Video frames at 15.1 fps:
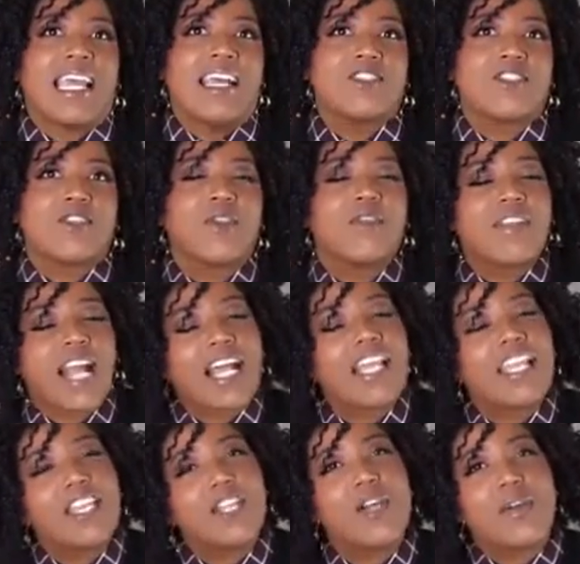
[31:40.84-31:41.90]
And so you've got
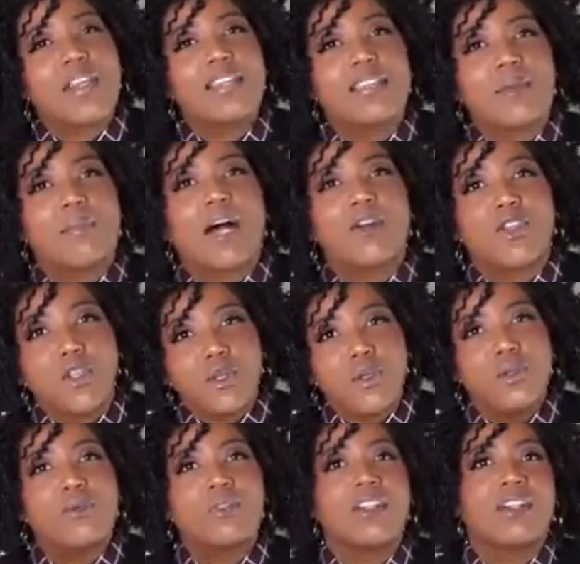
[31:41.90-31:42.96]
to get curious about
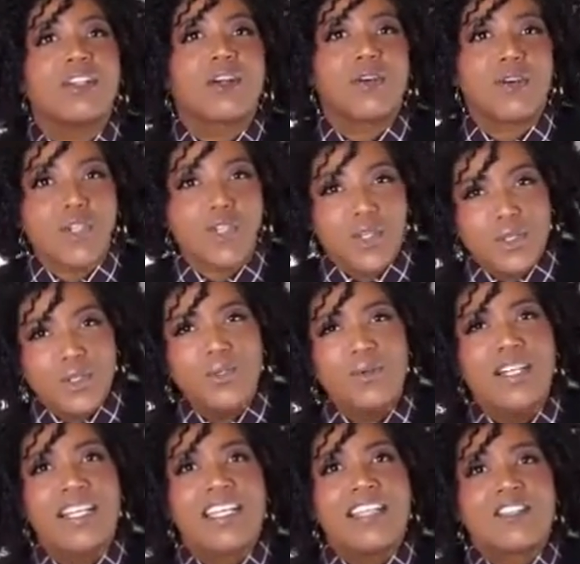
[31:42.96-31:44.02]
you to learn
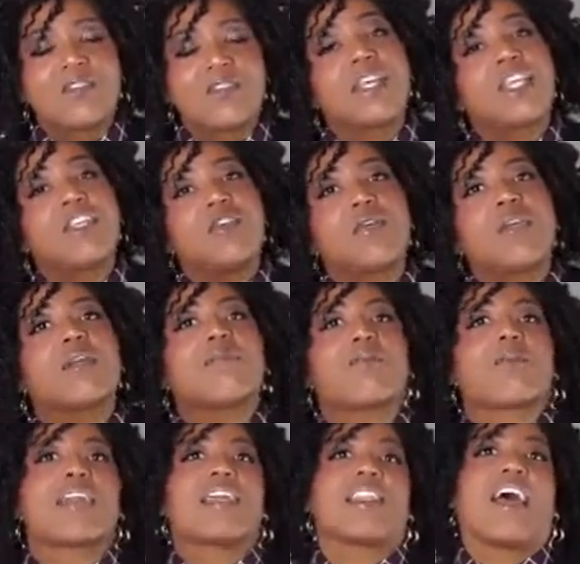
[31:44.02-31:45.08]
you so that you can
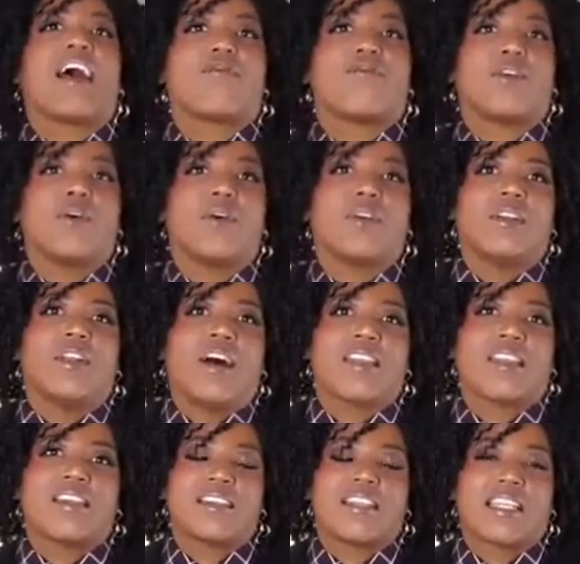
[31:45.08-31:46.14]
bring that full
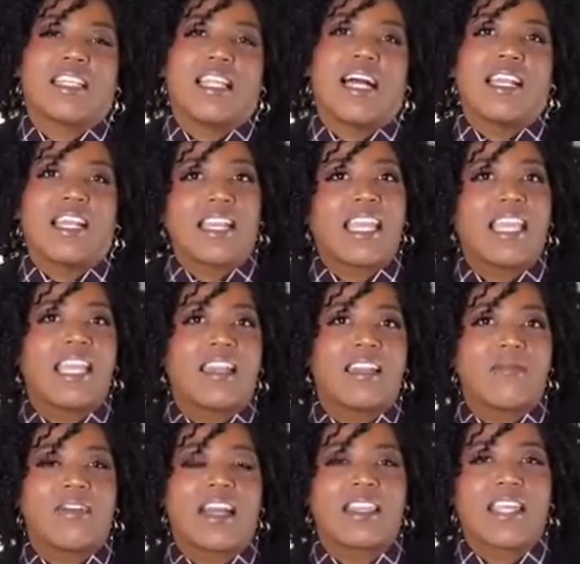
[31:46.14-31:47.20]
authentic light and again,
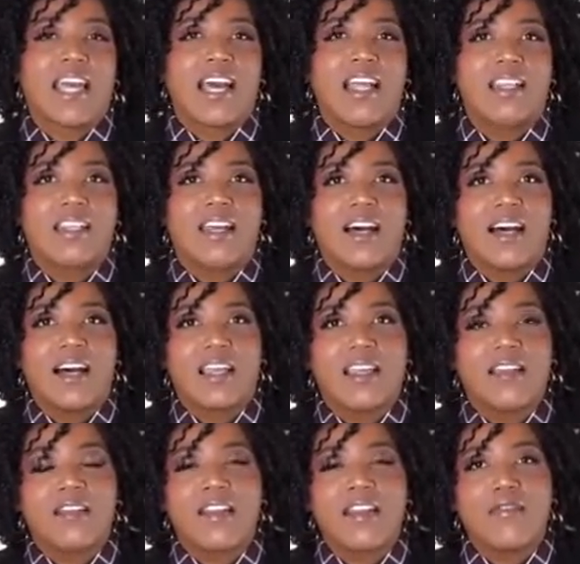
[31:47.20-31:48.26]
invite that
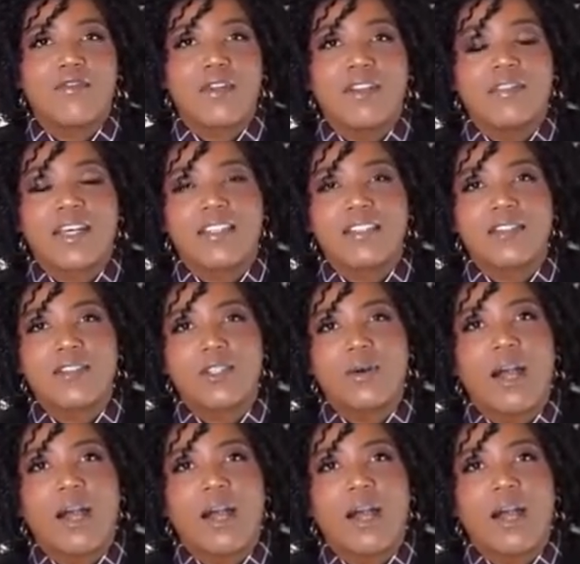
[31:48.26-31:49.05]
in front of others.